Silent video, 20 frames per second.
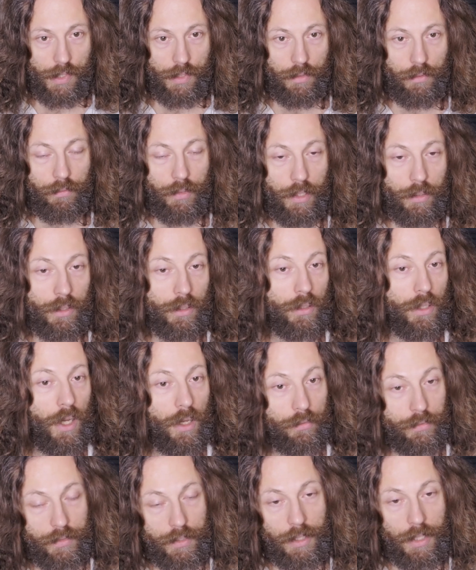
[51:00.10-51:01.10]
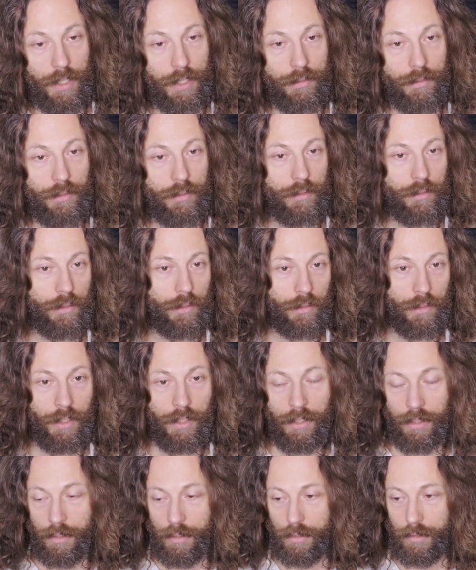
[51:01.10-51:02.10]
very lofty ideal,
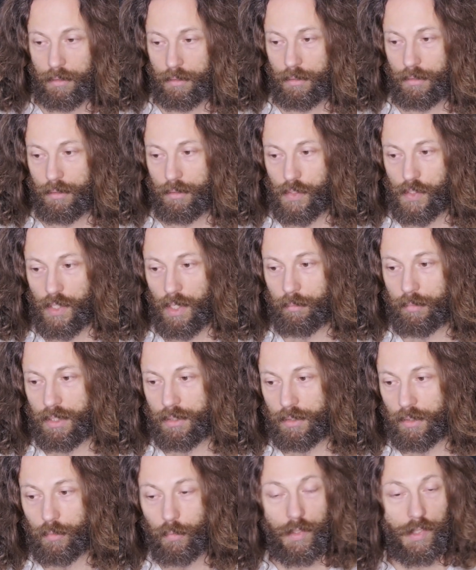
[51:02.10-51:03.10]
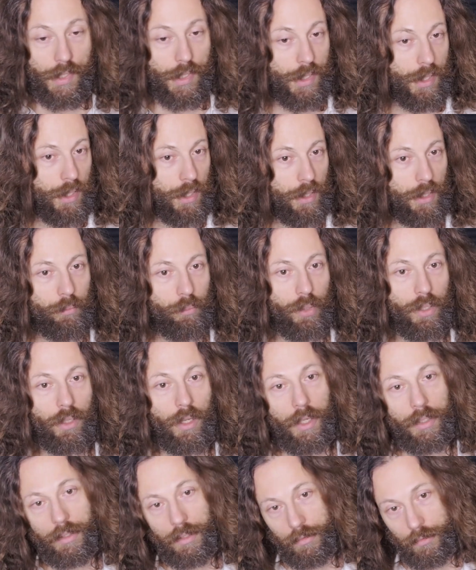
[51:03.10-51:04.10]
something that we see
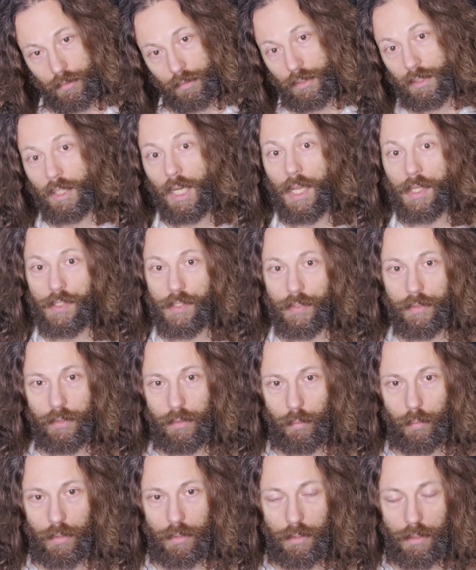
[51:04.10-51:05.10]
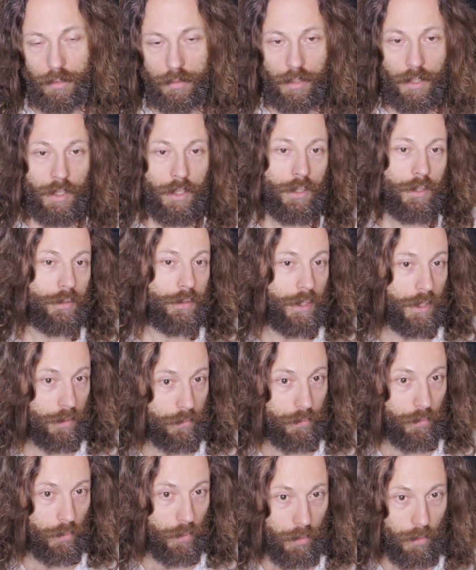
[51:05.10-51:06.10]
belonging to the classical world,
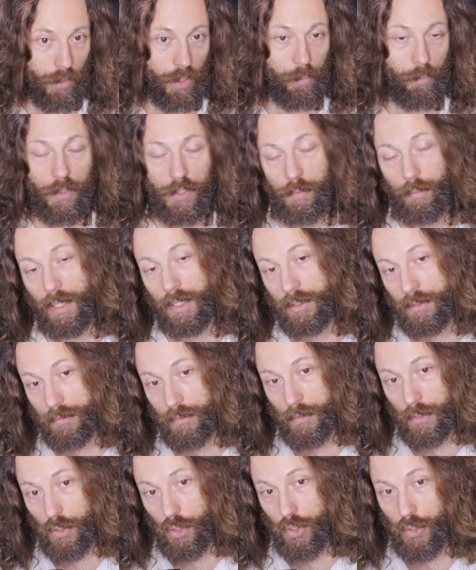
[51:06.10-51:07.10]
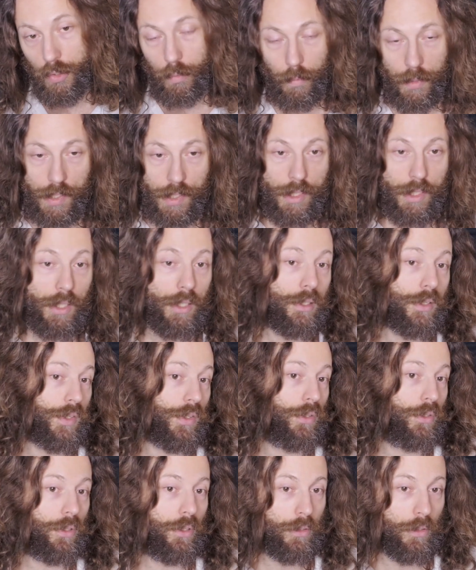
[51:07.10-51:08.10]
therefore, almost by definition, we see it as
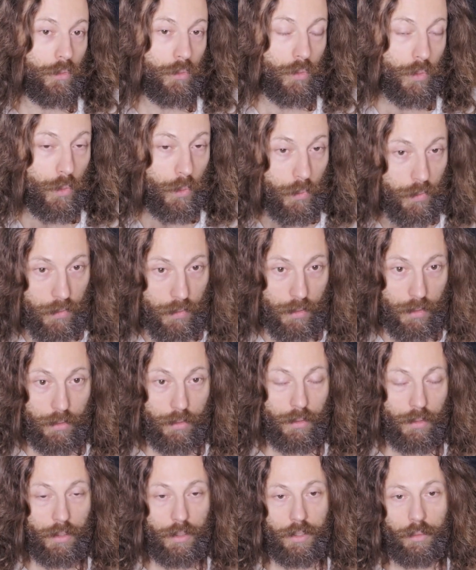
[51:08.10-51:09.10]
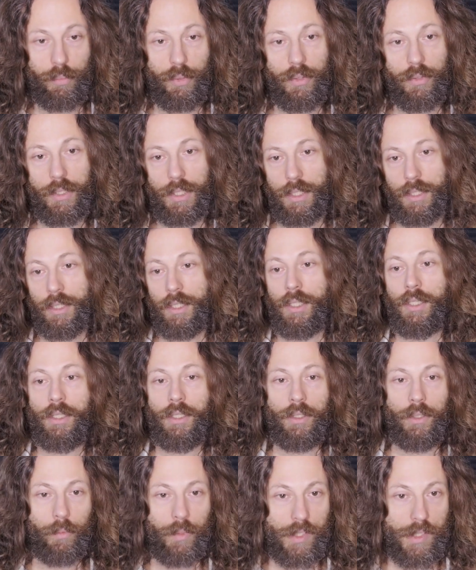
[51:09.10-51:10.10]
eternal truth, eternal beauty.
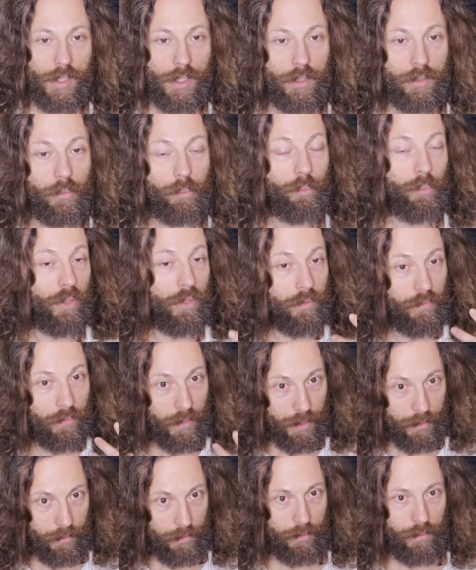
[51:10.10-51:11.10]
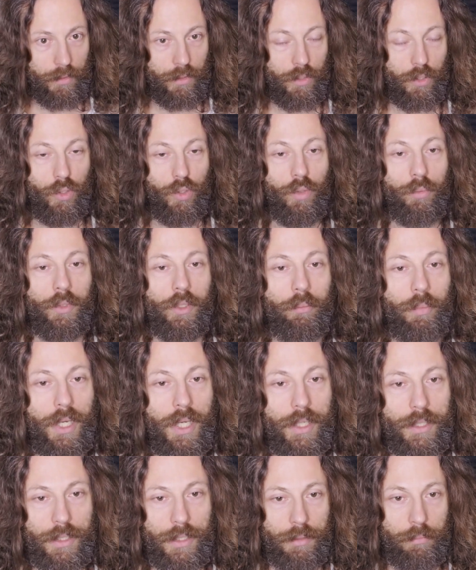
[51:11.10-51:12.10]
We see the perfect human
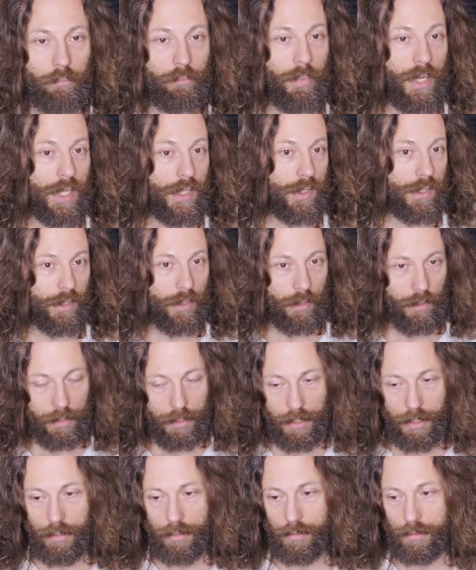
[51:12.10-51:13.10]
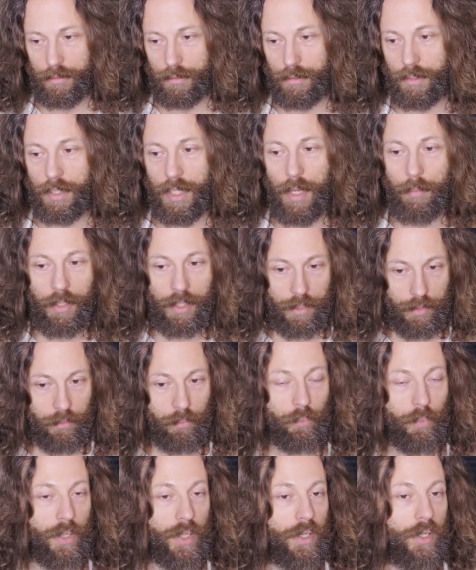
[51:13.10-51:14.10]
body basically coming in
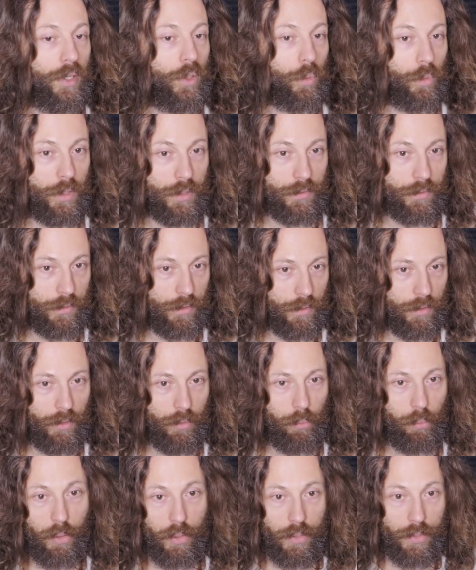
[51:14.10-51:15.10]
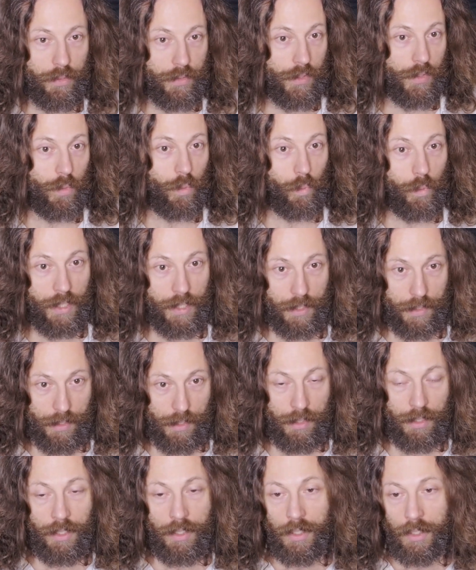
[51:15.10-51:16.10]
pair with birds'
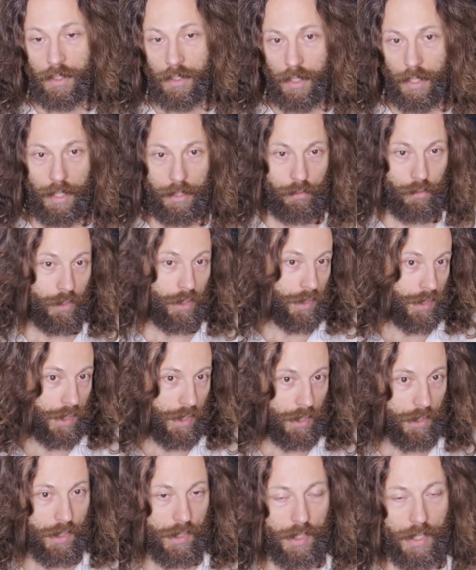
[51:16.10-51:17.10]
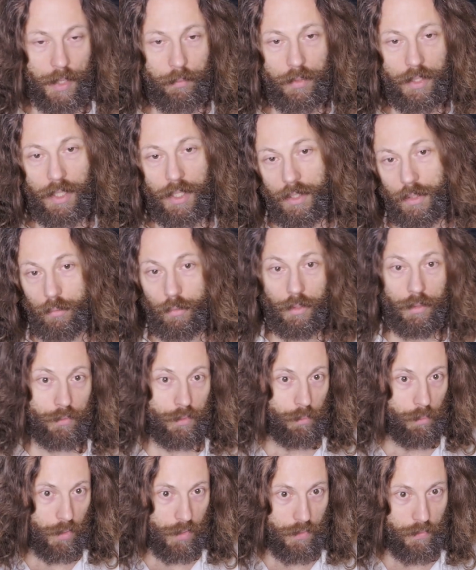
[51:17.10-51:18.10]
wings. And you can see the same thing in one of
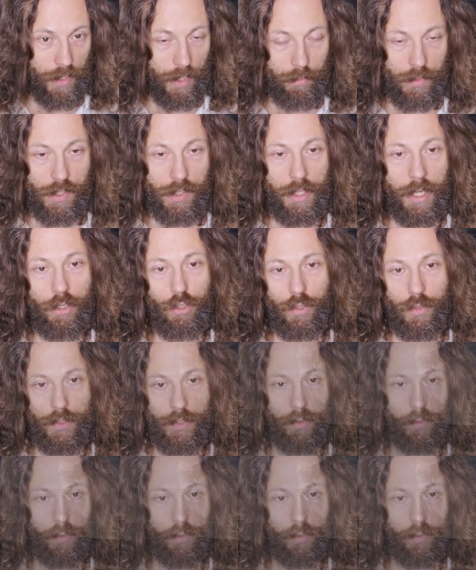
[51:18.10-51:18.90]
the most famous statues in